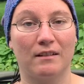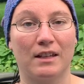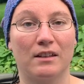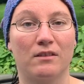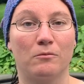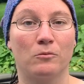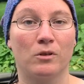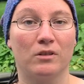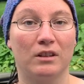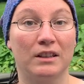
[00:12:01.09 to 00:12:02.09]
Like,
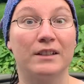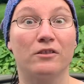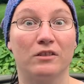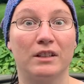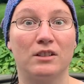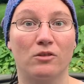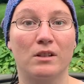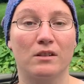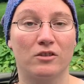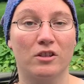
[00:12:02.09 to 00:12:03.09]
we're literally
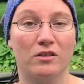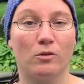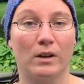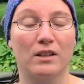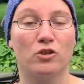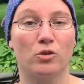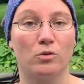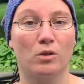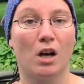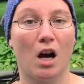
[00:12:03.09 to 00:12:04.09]
just going
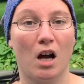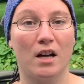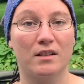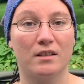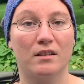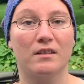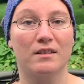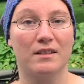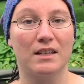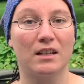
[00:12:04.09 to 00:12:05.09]
to cut the
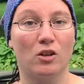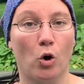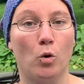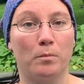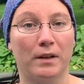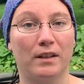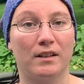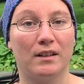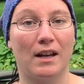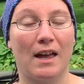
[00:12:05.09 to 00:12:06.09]
steak
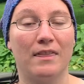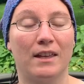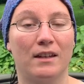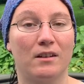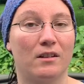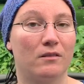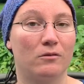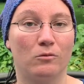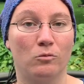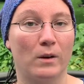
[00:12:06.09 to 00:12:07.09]
open and then
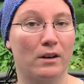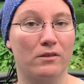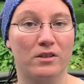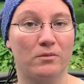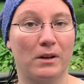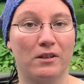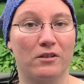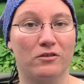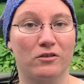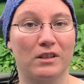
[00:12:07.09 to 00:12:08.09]
wear the
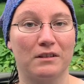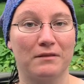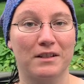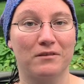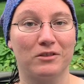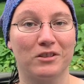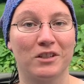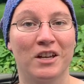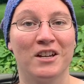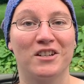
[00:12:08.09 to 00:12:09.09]
sweater during the festival.
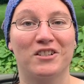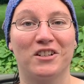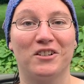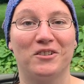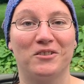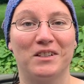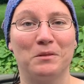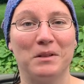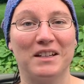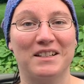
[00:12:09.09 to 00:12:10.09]
So
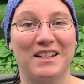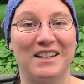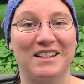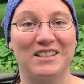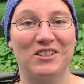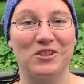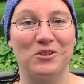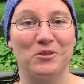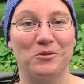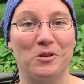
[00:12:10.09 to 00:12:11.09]
it'll be exciting to
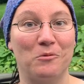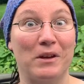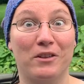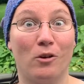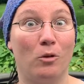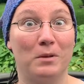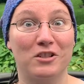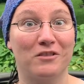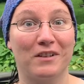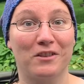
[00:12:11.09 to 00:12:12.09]
do with a whole
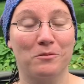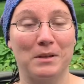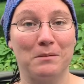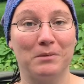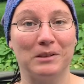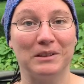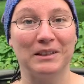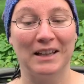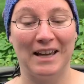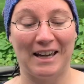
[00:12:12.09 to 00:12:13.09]
bunch of other people,
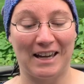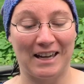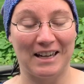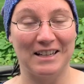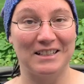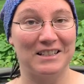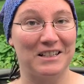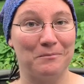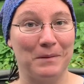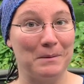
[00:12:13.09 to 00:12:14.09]
and
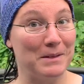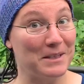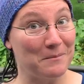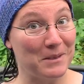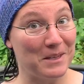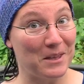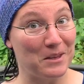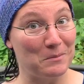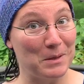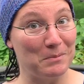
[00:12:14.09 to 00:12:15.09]
maybe some of the
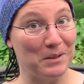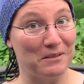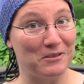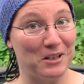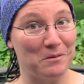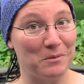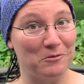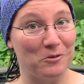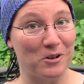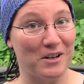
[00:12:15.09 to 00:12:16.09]
other people have done it
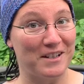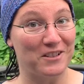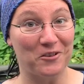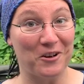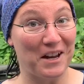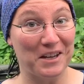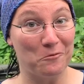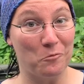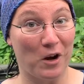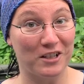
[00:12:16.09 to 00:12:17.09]
before, and so I
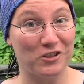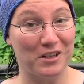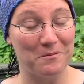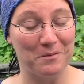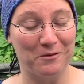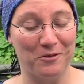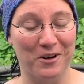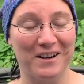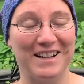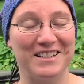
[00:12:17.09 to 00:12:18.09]
can watch them
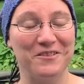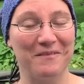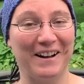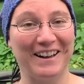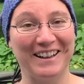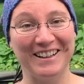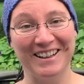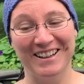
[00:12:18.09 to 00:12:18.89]
before I do mine.